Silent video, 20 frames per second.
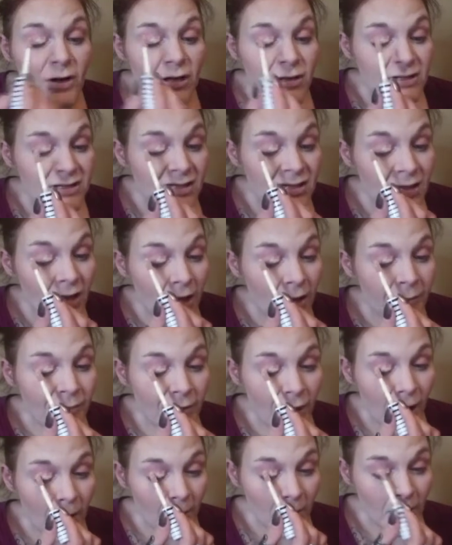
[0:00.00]
to use an eye
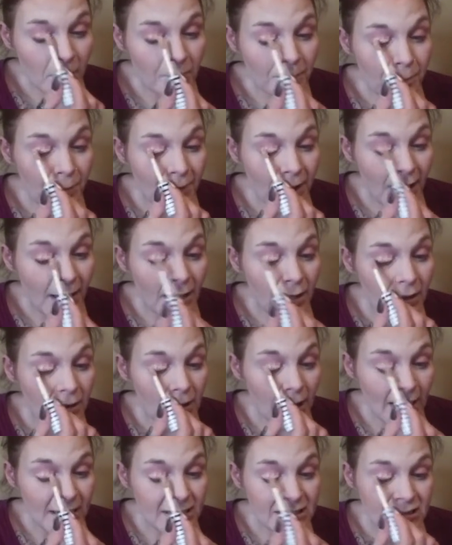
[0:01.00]
primer, but
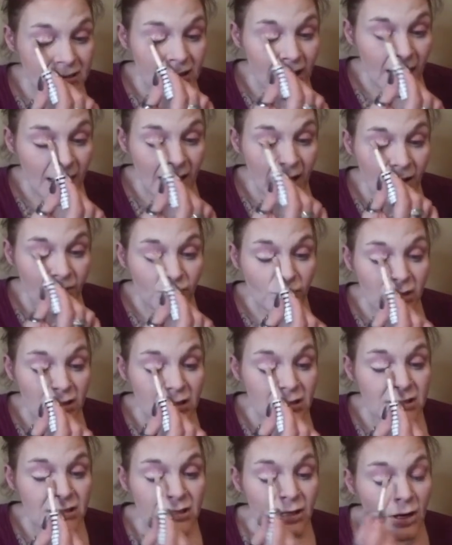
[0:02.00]
I did not have one
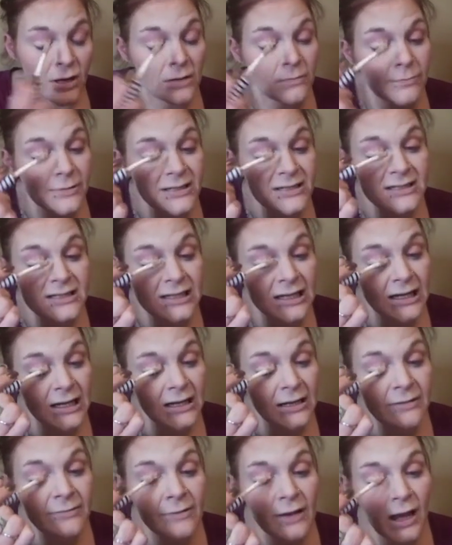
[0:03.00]
that started with
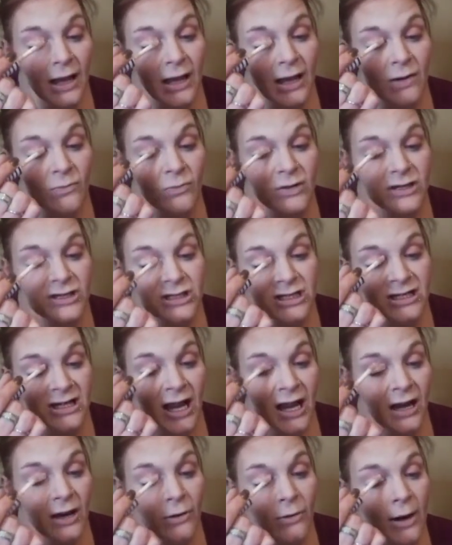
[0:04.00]
C. Again, we just
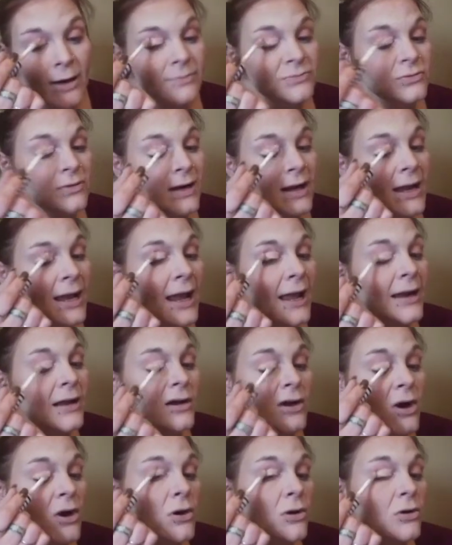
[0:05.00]
kind of grabbed what I had at
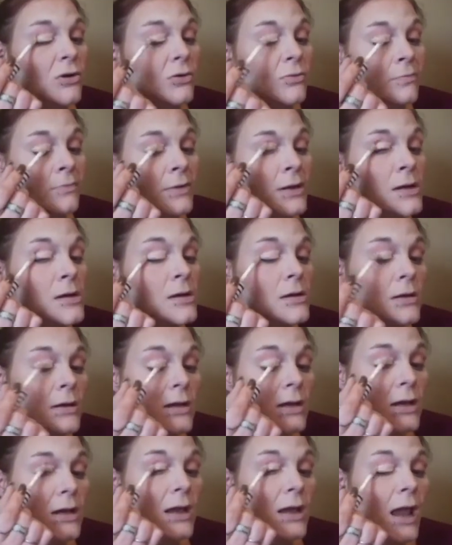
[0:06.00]
home,
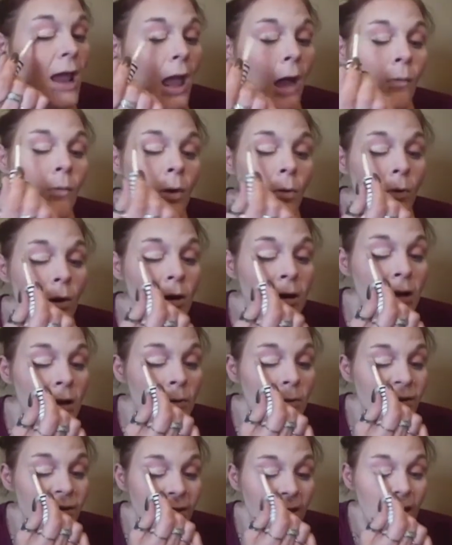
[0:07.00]
and we're working
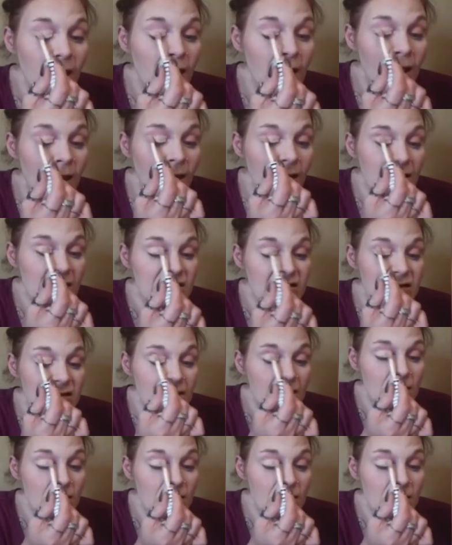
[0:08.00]
with it